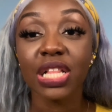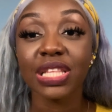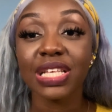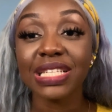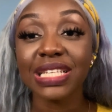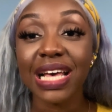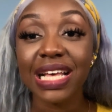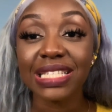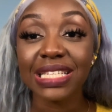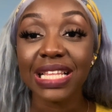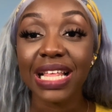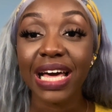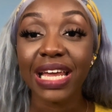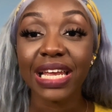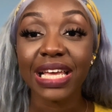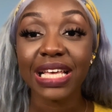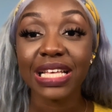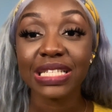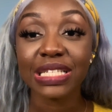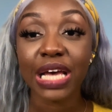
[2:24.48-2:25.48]
This has a lot
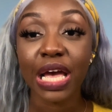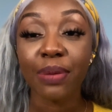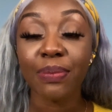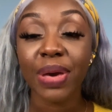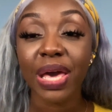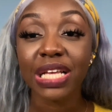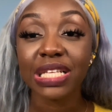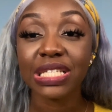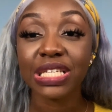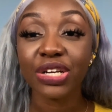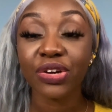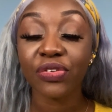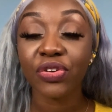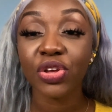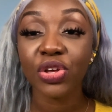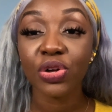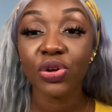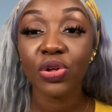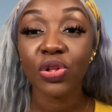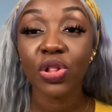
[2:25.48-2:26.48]
of
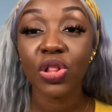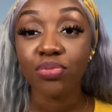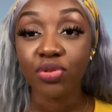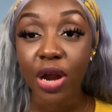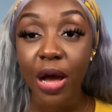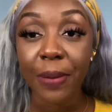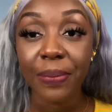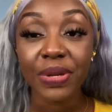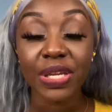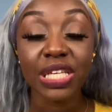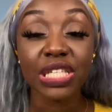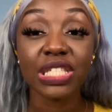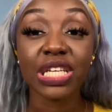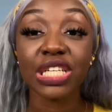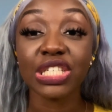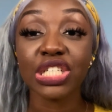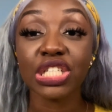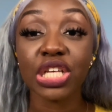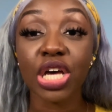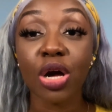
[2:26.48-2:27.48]
antibacterial properties
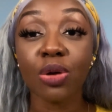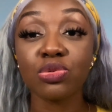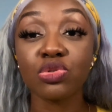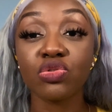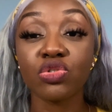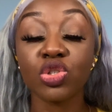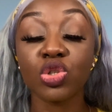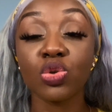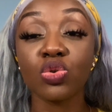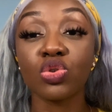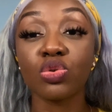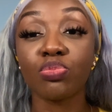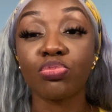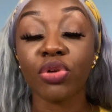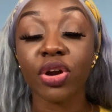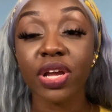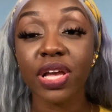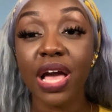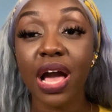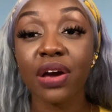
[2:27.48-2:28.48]
that just helps reduce
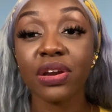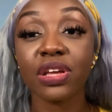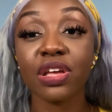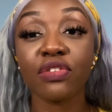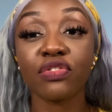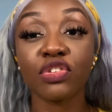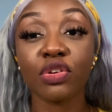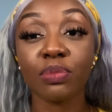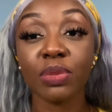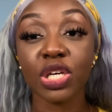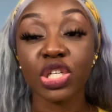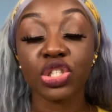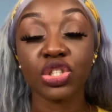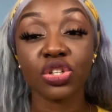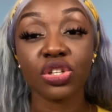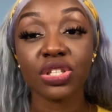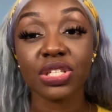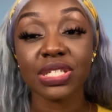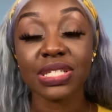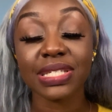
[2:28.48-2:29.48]
breakout and inflammation
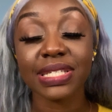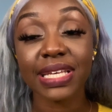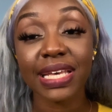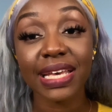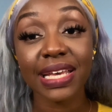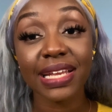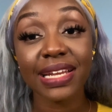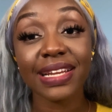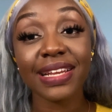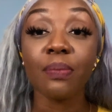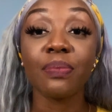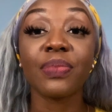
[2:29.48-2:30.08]
on the skin.